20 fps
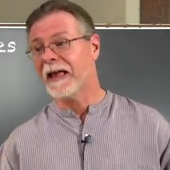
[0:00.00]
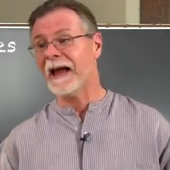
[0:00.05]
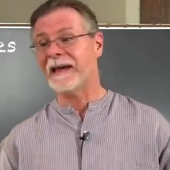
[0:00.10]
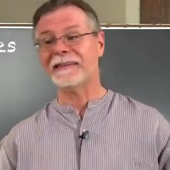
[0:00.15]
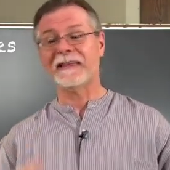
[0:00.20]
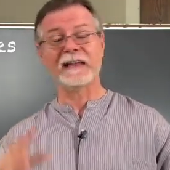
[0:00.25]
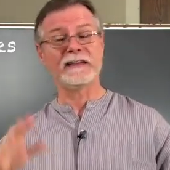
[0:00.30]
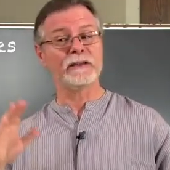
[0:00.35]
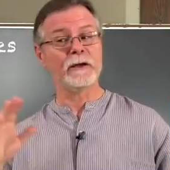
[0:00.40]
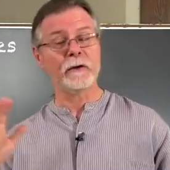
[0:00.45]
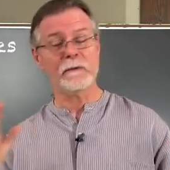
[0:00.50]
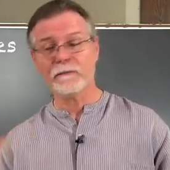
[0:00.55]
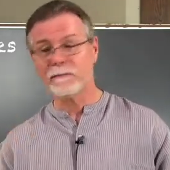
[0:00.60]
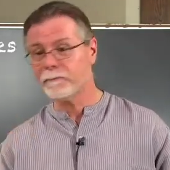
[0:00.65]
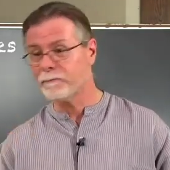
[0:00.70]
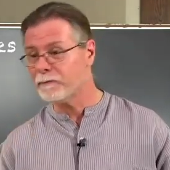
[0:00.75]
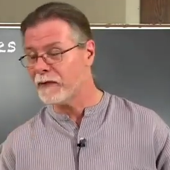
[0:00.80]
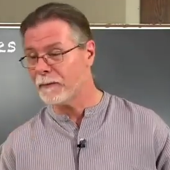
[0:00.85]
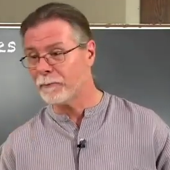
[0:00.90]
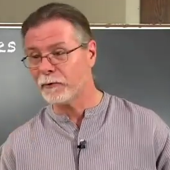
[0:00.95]
And they
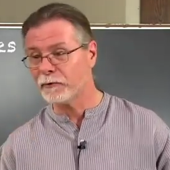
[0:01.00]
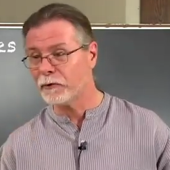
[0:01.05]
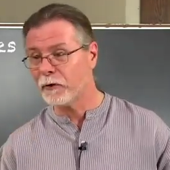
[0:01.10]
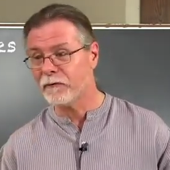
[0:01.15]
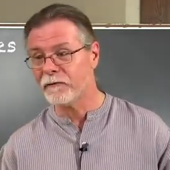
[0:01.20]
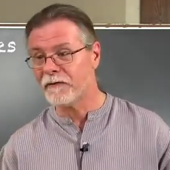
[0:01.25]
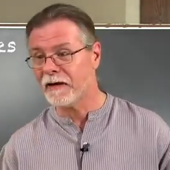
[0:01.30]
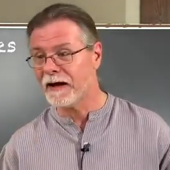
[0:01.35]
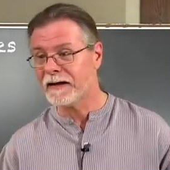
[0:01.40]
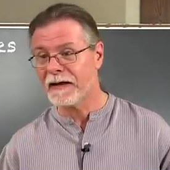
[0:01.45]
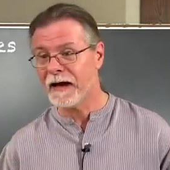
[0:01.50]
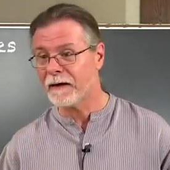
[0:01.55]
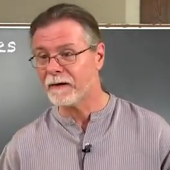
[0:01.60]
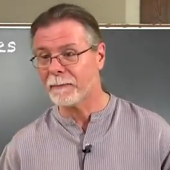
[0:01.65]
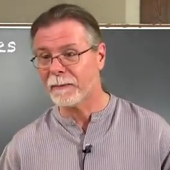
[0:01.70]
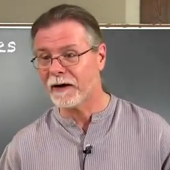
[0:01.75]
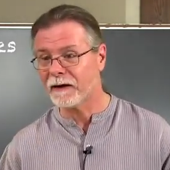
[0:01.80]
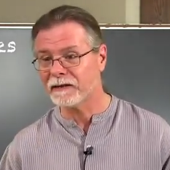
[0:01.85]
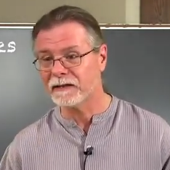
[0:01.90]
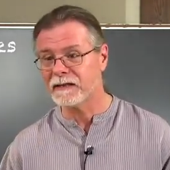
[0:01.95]
don't, people don't find
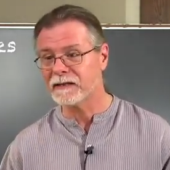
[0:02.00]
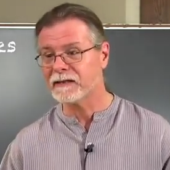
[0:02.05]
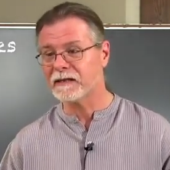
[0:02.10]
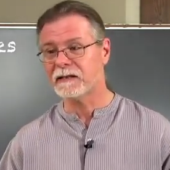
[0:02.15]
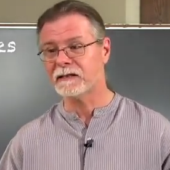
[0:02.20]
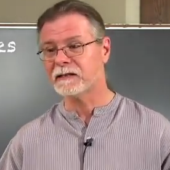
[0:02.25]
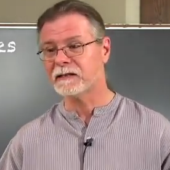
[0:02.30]
out about this